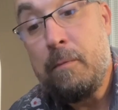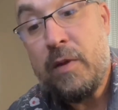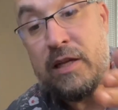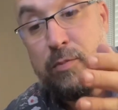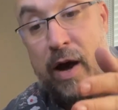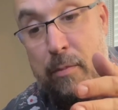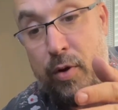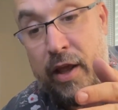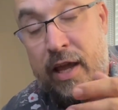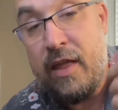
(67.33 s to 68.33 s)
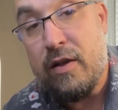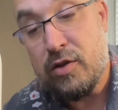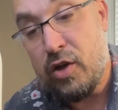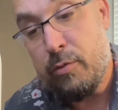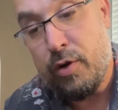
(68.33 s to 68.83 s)
is by putting in those
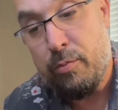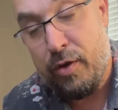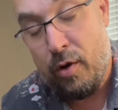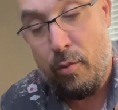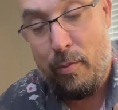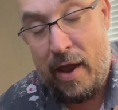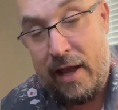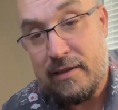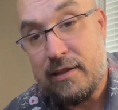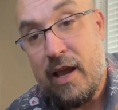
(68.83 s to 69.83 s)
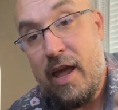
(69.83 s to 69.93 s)
aluminum thermal pads